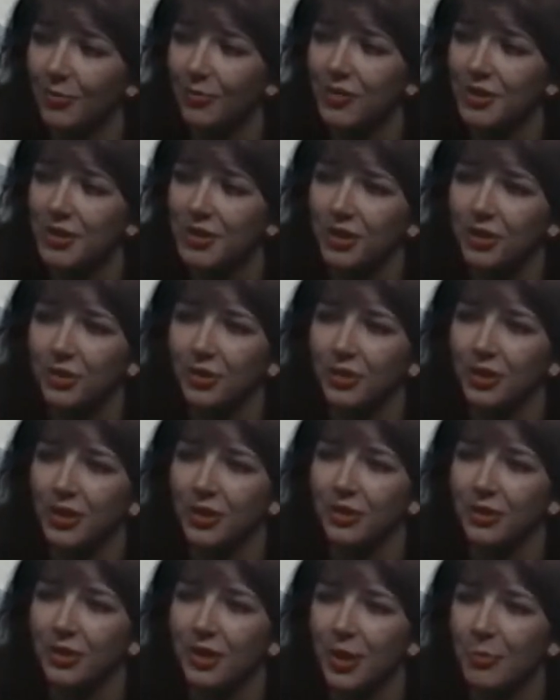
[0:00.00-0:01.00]
physical
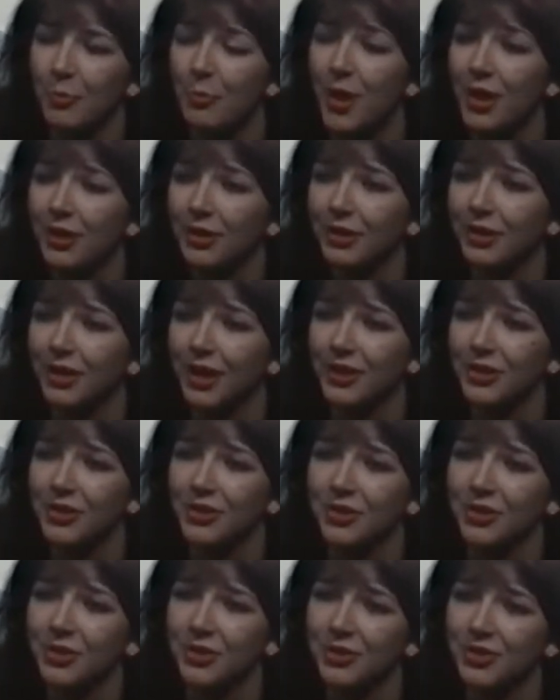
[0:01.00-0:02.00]
and mental
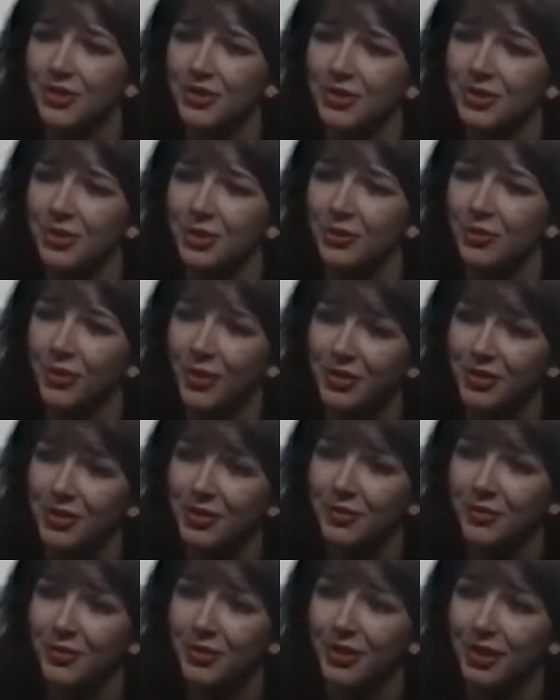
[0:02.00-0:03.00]
attitudes are two very
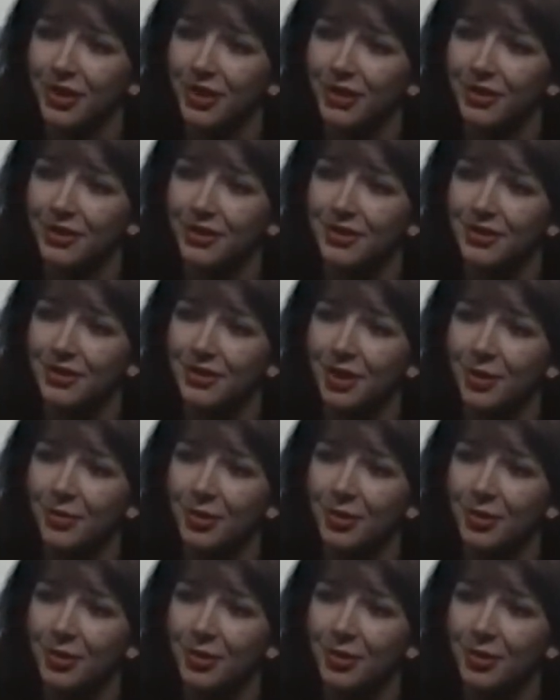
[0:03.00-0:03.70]
different things.